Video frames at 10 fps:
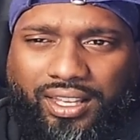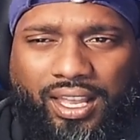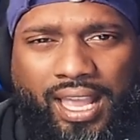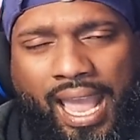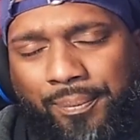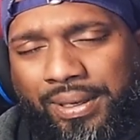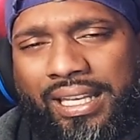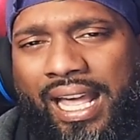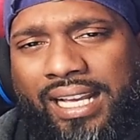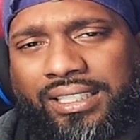it happened
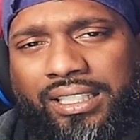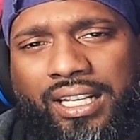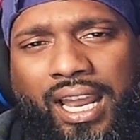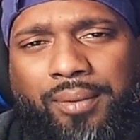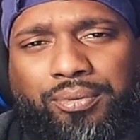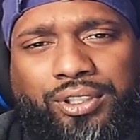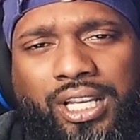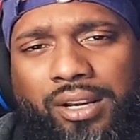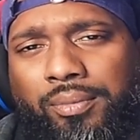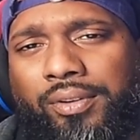last year, April
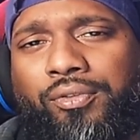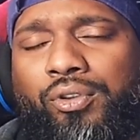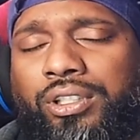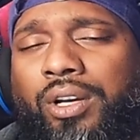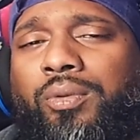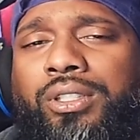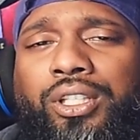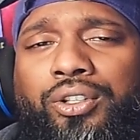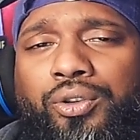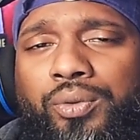2nd, but of course I
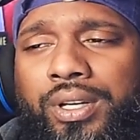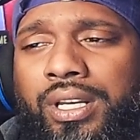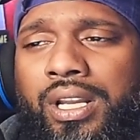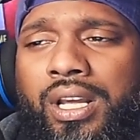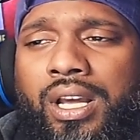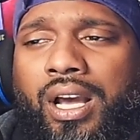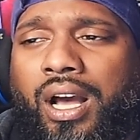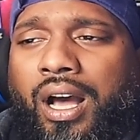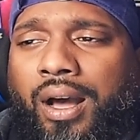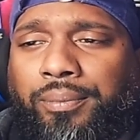wasn't doing
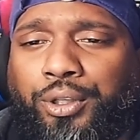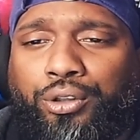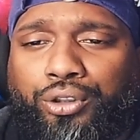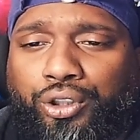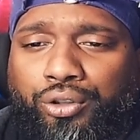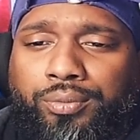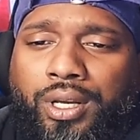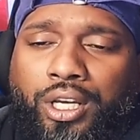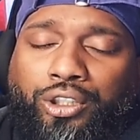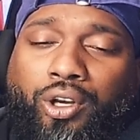YouTube,
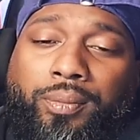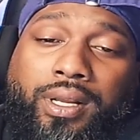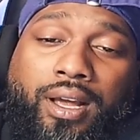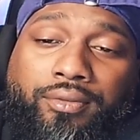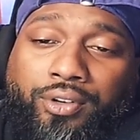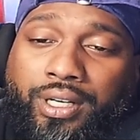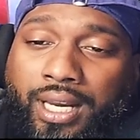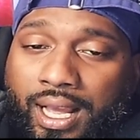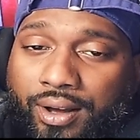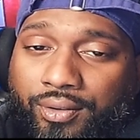so I'm going to cover it
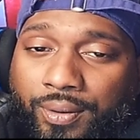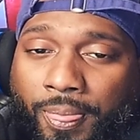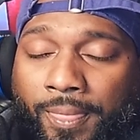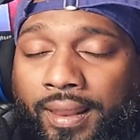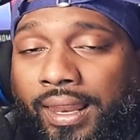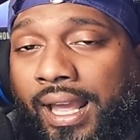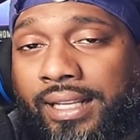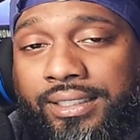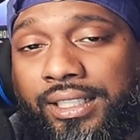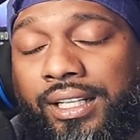now.
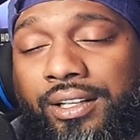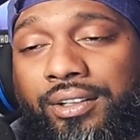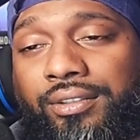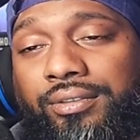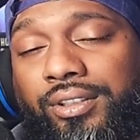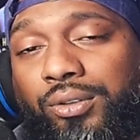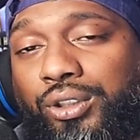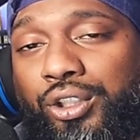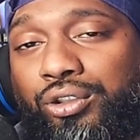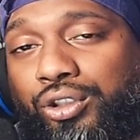Last year, there
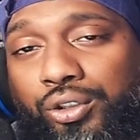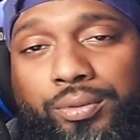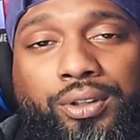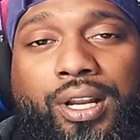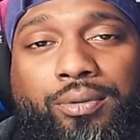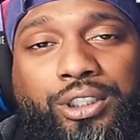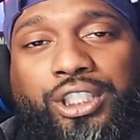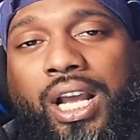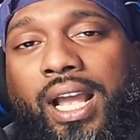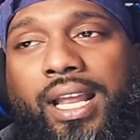was a YouTuber that was
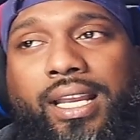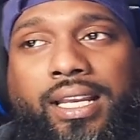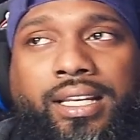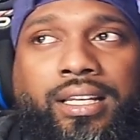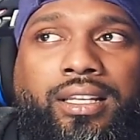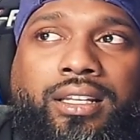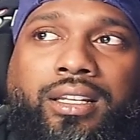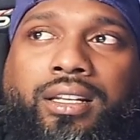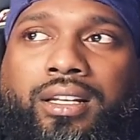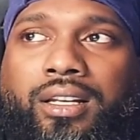shot in,
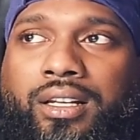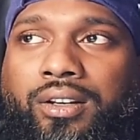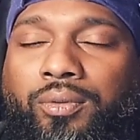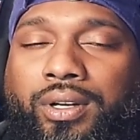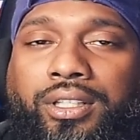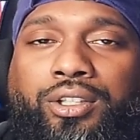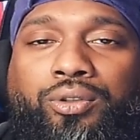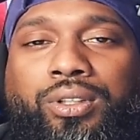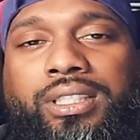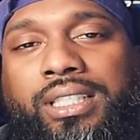the
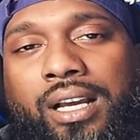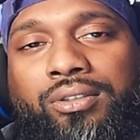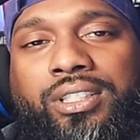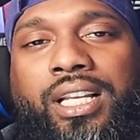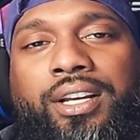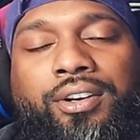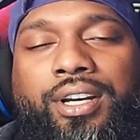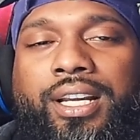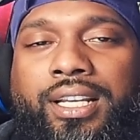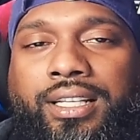Dulles Town Center
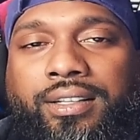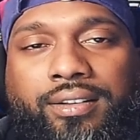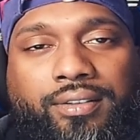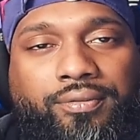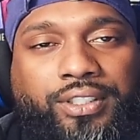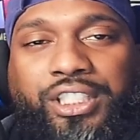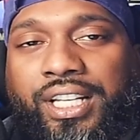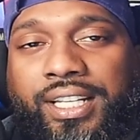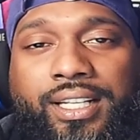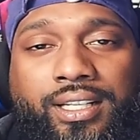in
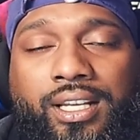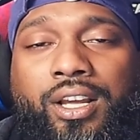Virginia,